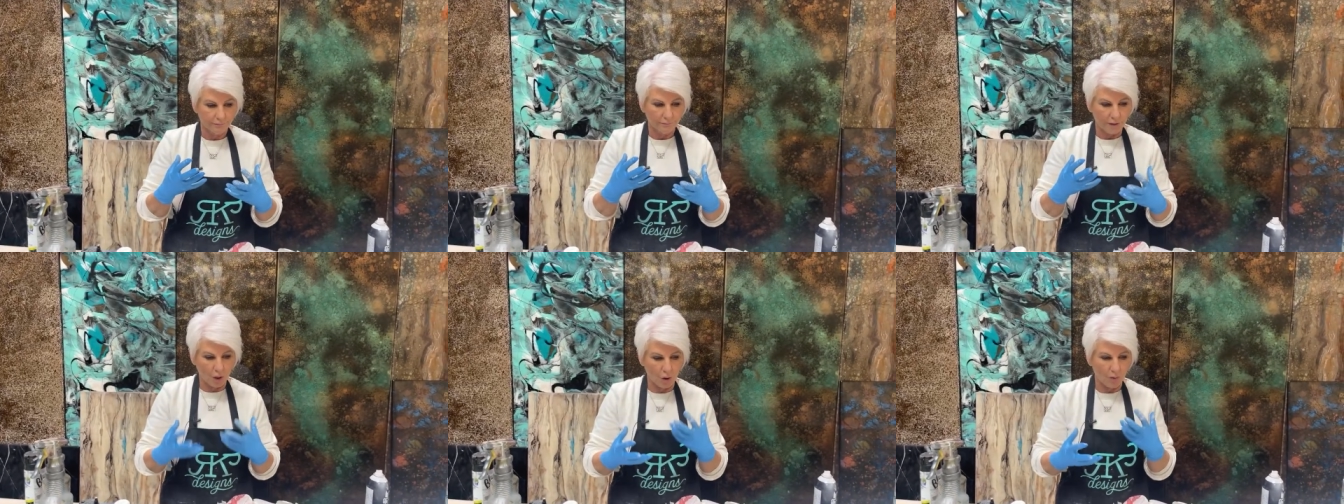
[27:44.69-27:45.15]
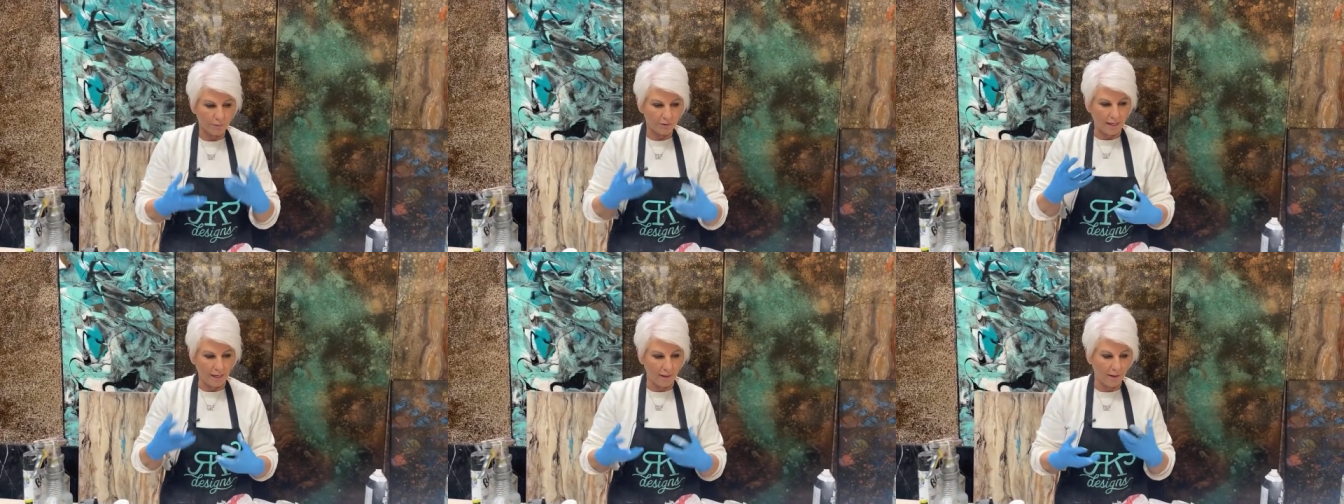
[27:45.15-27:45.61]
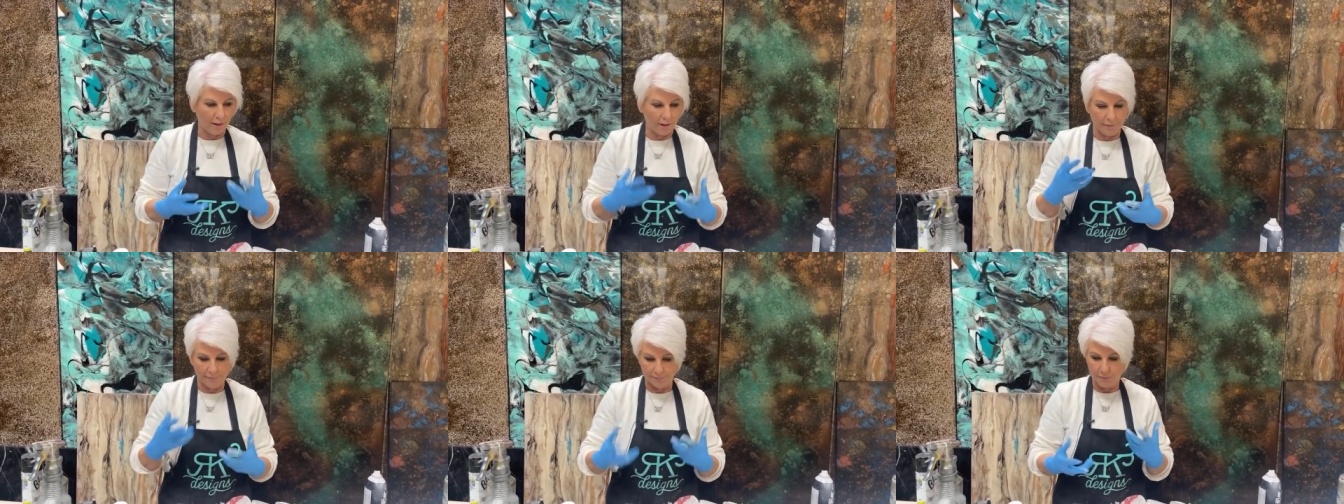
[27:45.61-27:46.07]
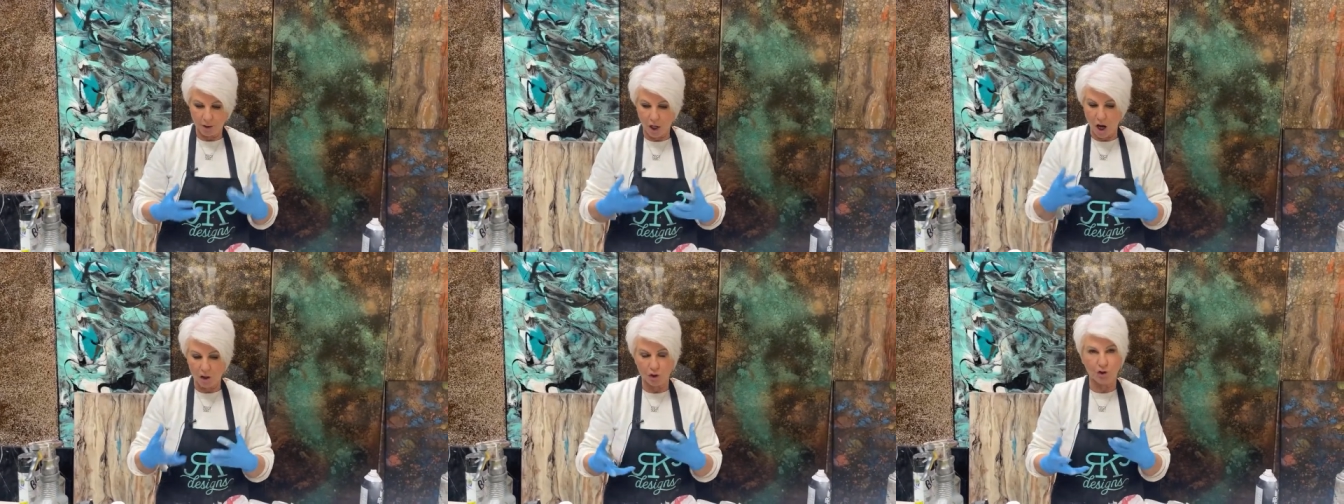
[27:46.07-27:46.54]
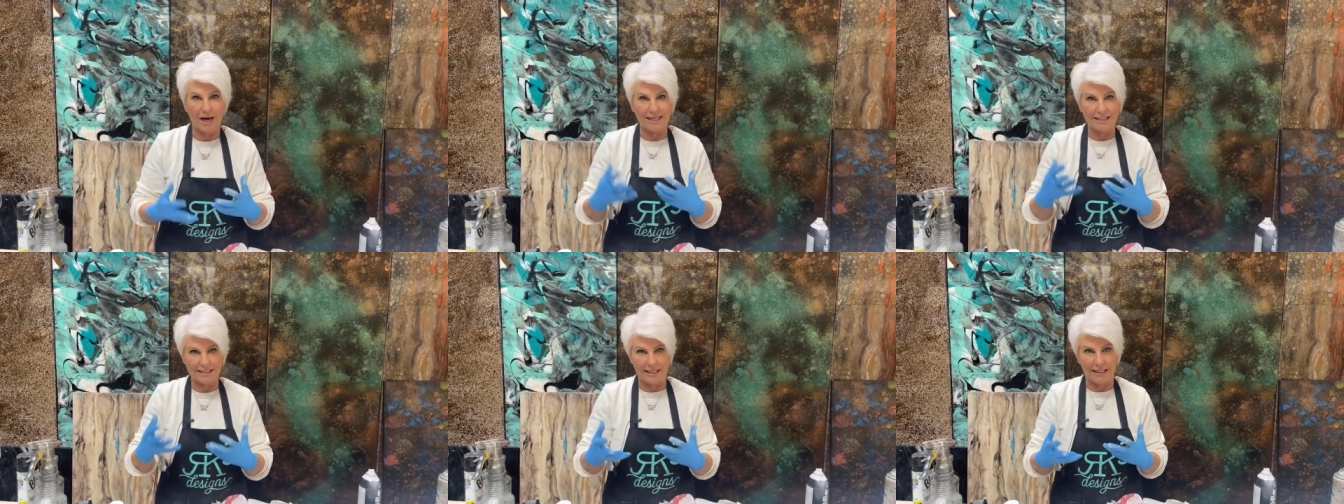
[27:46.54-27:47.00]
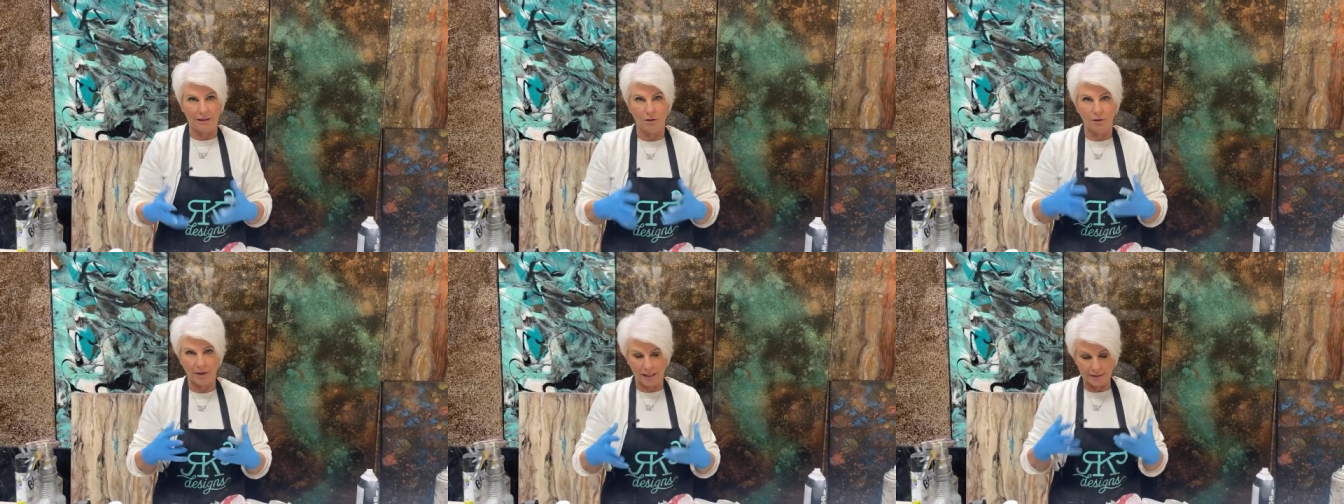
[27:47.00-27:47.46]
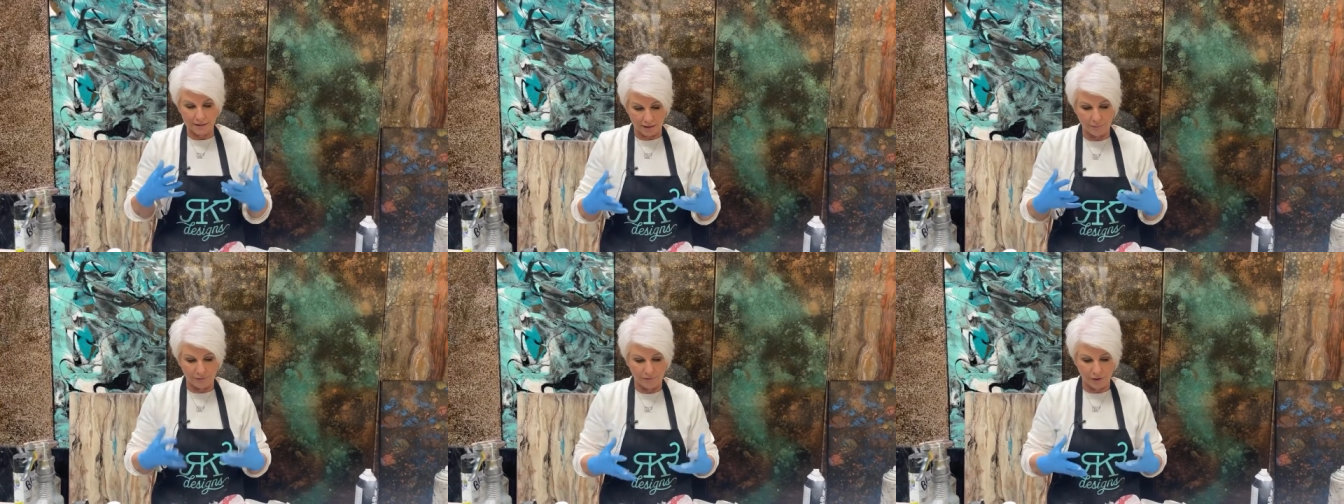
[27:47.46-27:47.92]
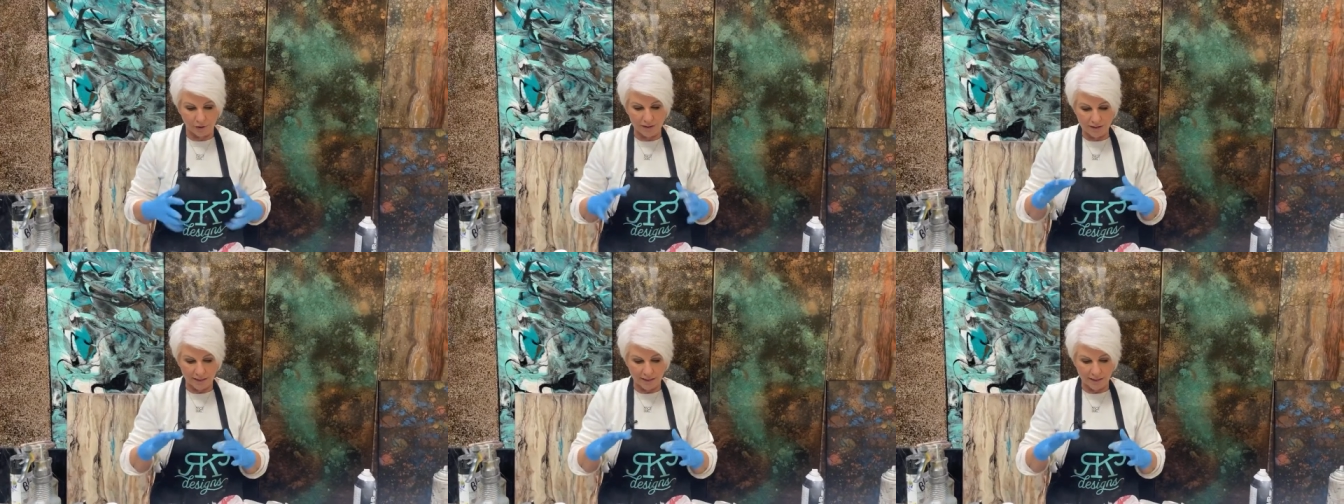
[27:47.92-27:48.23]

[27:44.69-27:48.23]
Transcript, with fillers: No, I'm um, contrasting, okay? It's going to be very...